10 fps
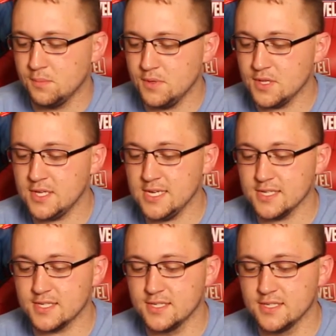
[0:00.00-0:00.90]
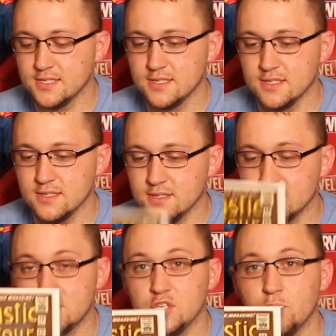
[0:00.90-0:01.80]
But yes,
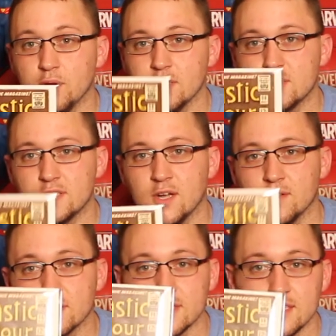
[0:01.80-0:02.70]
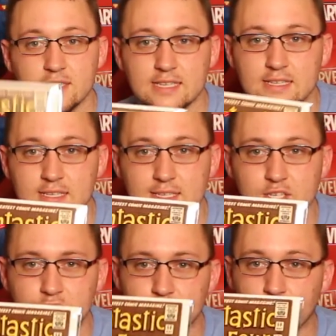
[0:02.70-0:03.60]
super stoked to get this
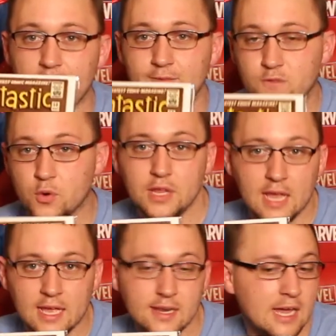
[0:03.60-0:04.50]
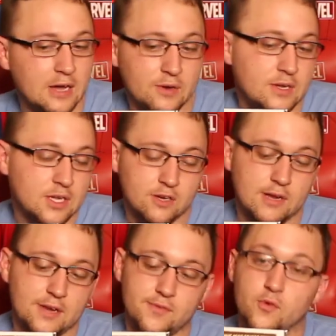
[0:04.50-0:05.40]
issue. So I have 48 now,
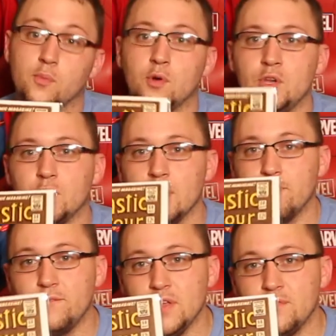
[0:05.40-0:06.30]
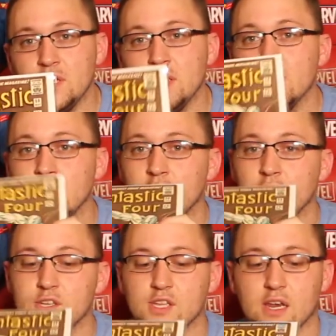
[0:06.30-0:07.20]
graded 4.0. We have 50.
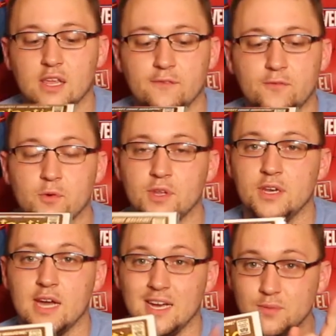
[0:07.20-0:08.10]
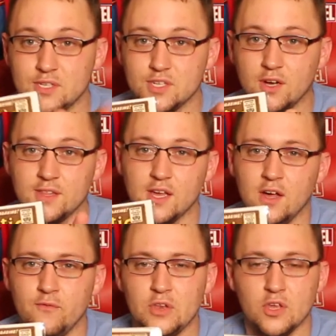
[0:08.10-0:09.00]
Just got to get 49. We saw it in that
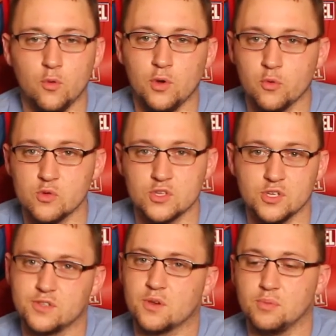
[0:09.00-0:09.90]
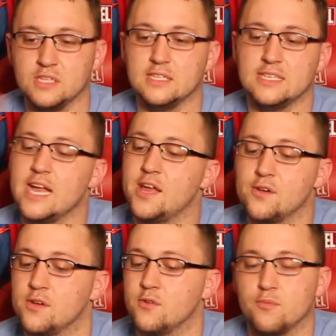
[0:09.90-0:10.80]
hunt video, but it was just completely
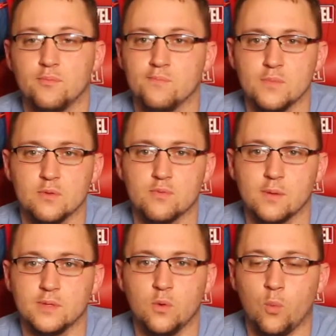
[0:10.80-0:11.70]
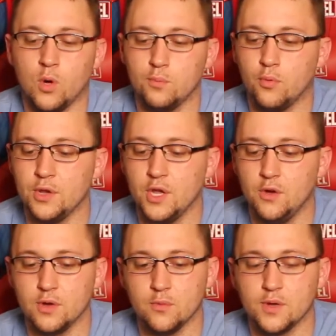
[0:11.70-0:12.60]
tattered. And it was probably a
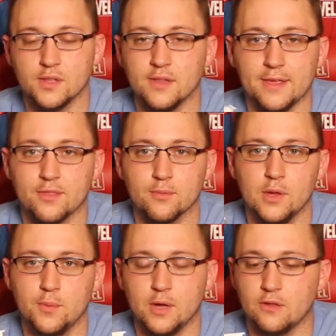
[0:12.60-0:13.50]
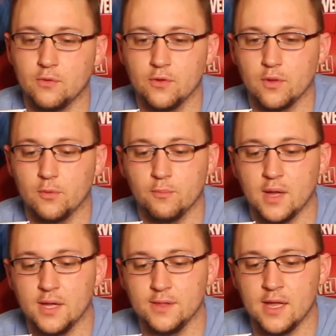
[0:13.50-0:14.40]
1.0, and he wanted like $300 for it, so I wasn't
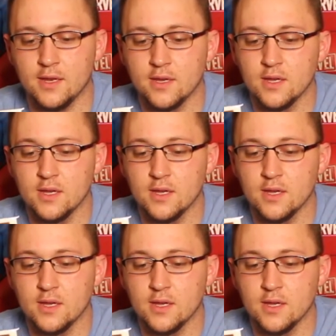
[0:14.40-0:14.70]
buying that.